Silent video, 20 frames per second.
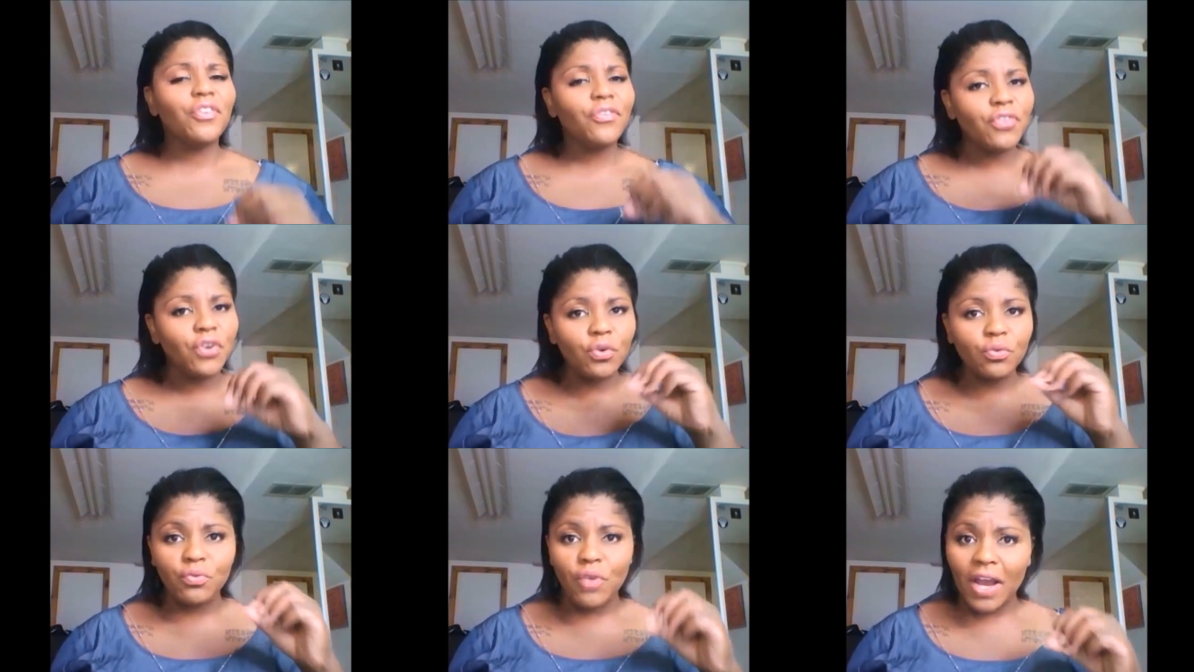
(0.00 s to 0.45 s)
If
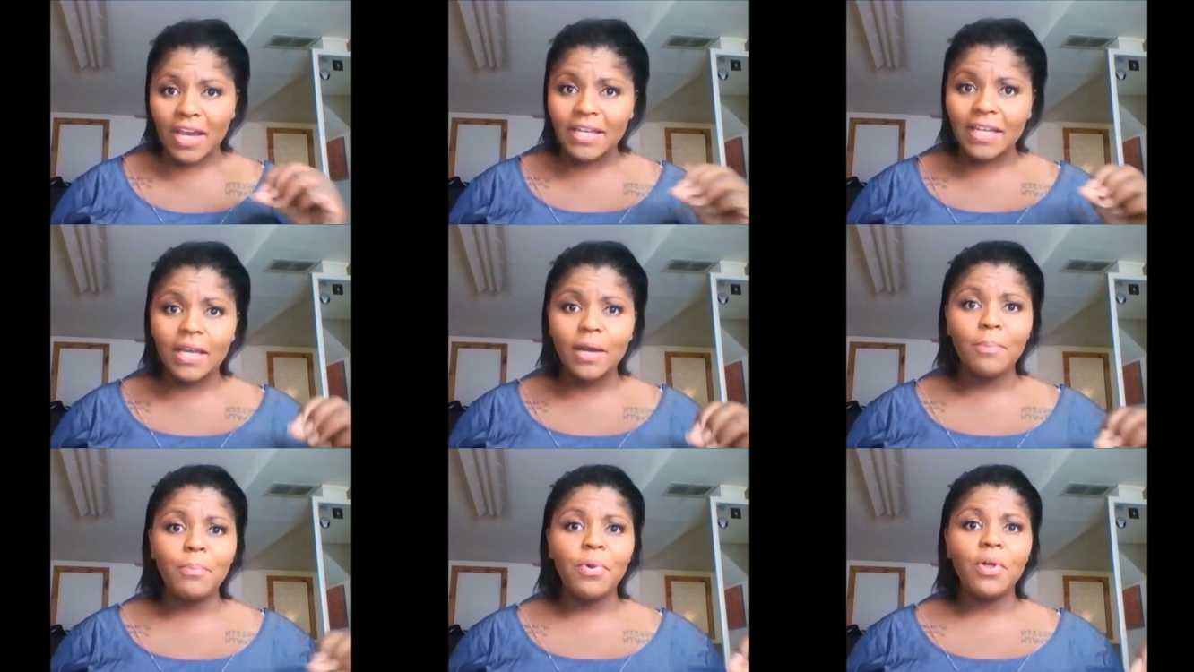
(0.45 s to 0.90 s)
you're
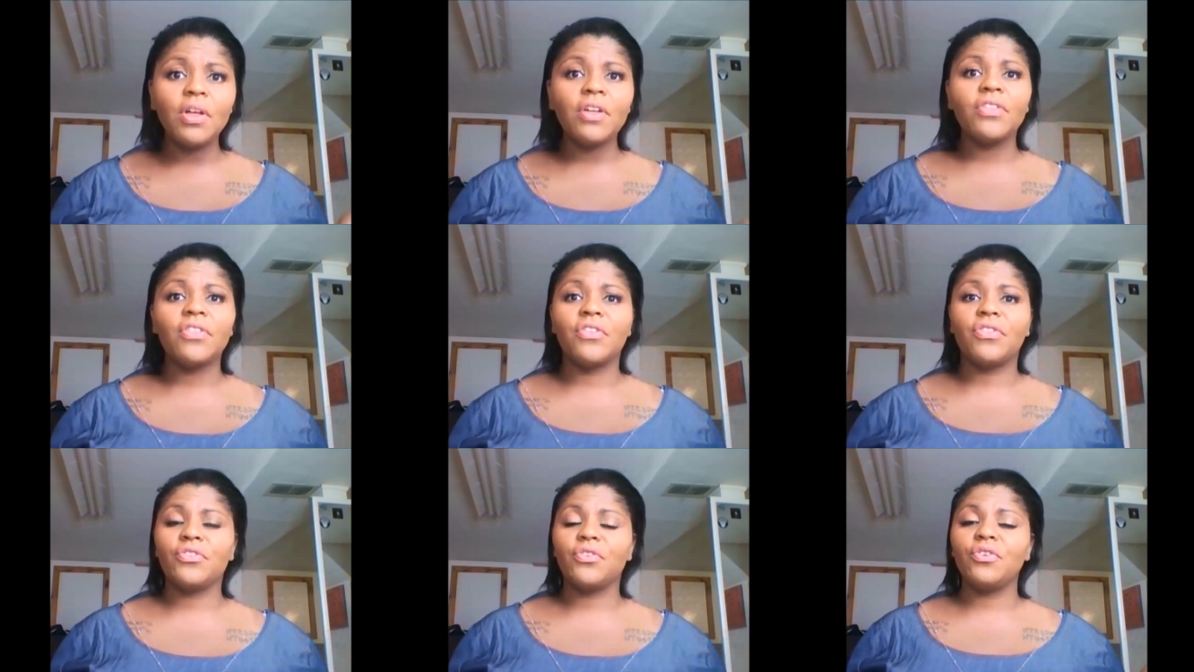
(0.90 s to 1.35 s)
writing a book,
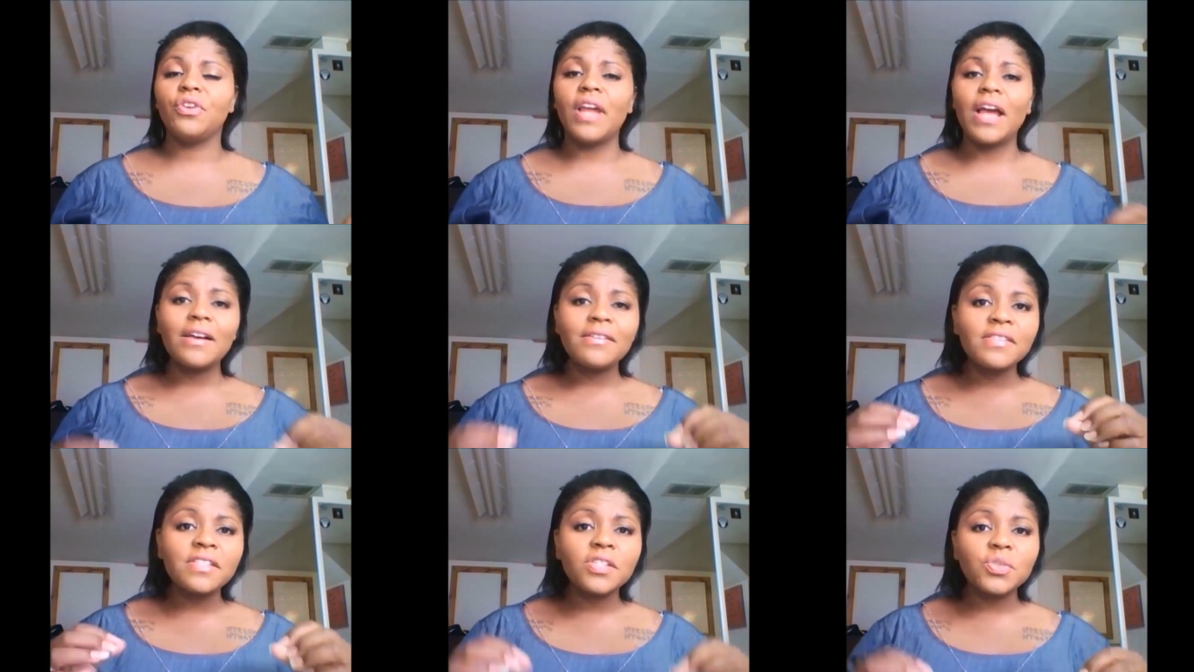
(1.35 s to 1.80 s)
the third
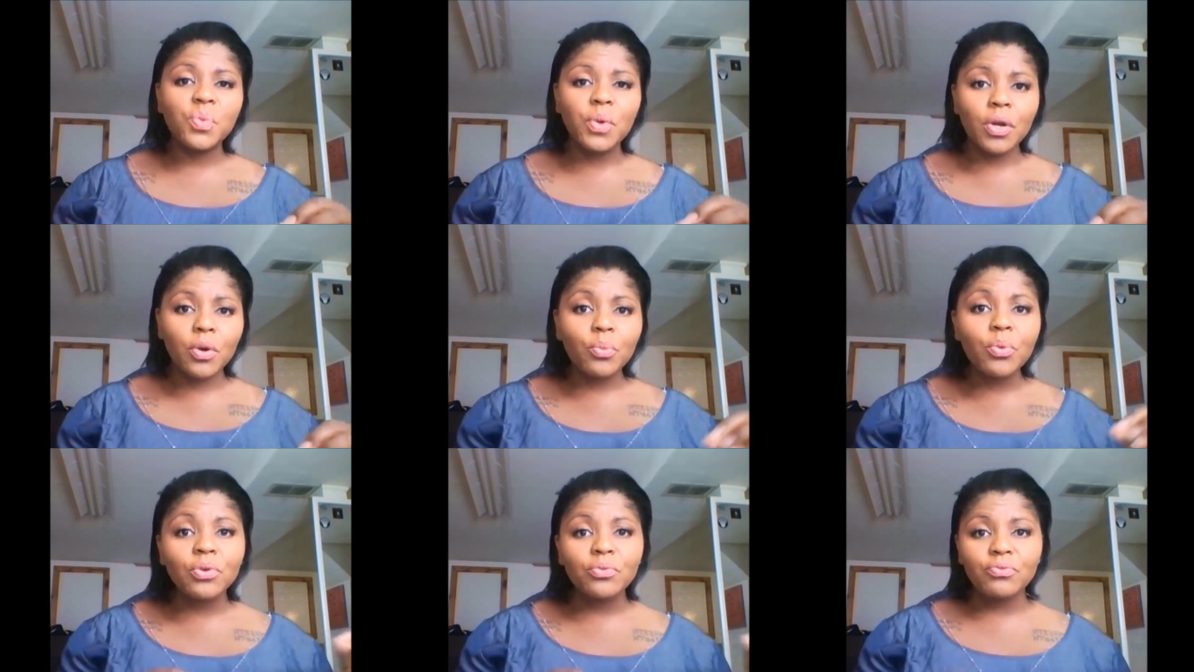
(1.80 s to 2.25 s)
house is
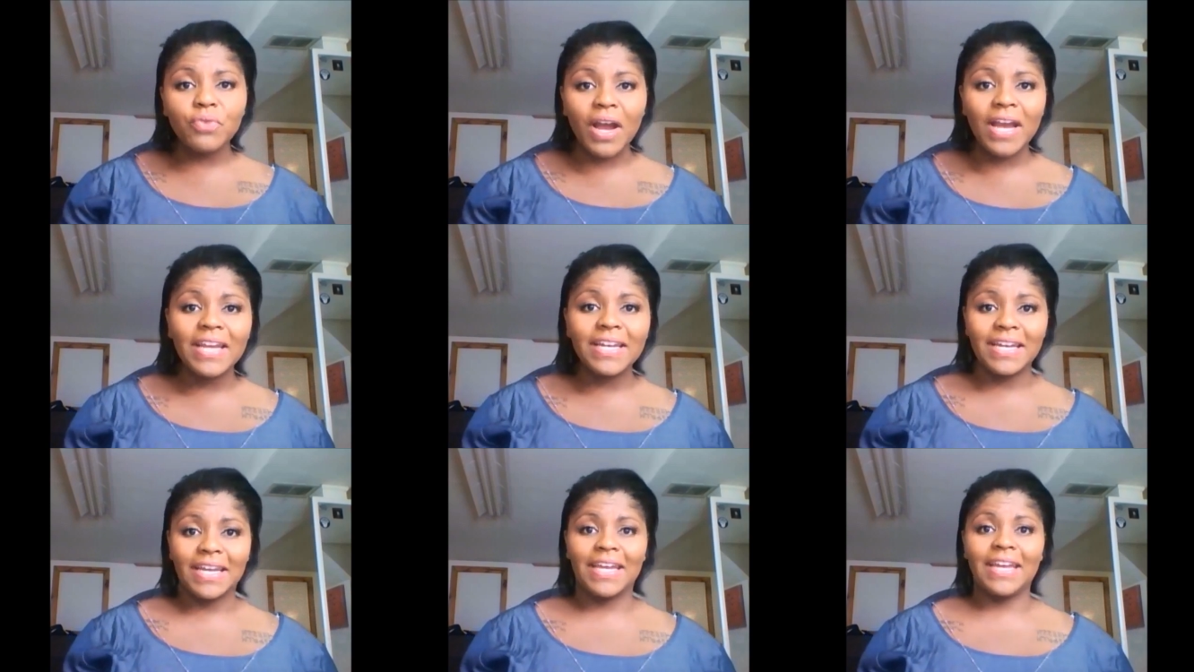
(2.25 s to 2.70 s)
where we're
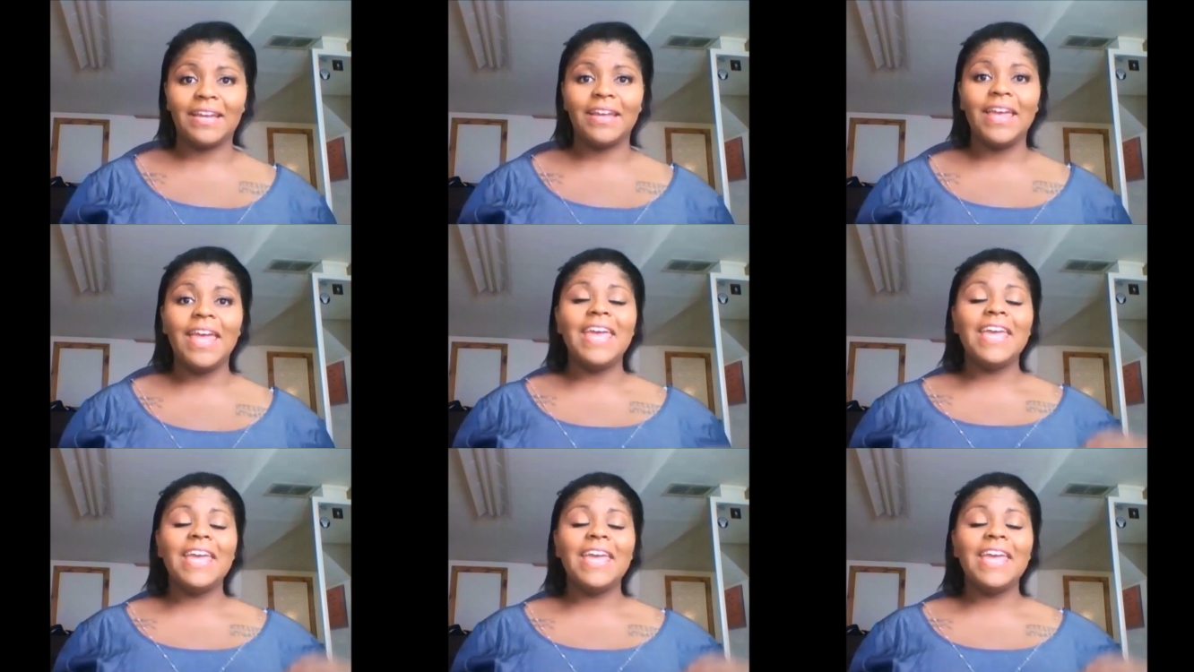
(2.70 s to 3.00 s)
writing.